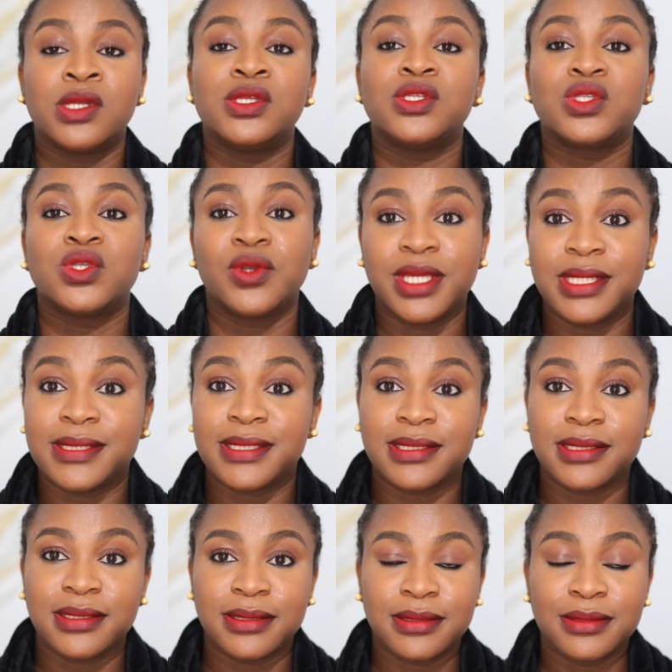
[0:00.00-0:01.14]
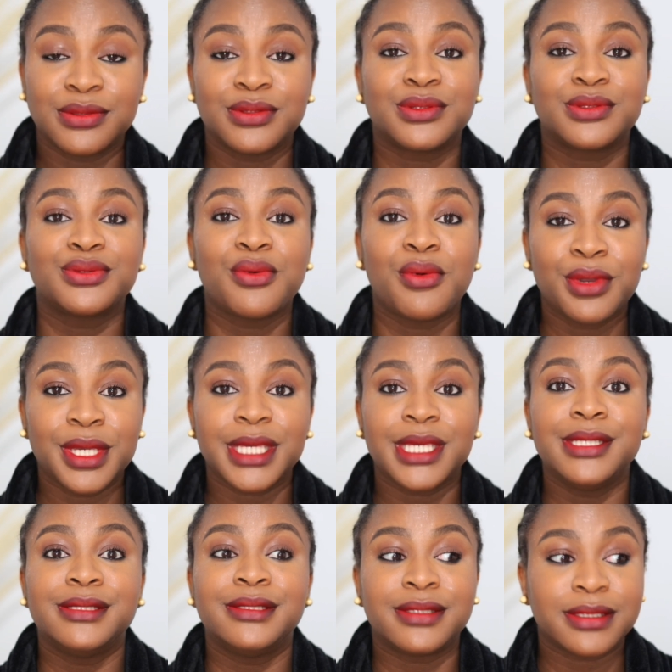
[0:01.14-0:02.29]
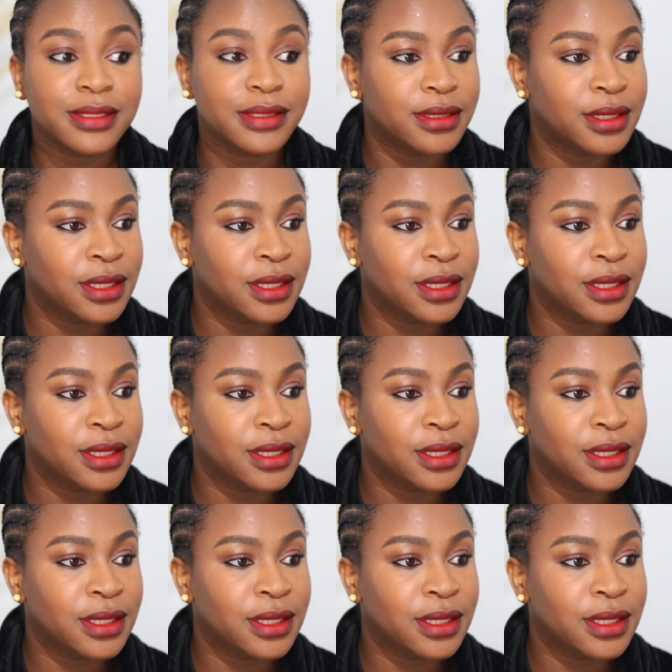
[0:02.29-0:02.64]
Soak it. Soak it.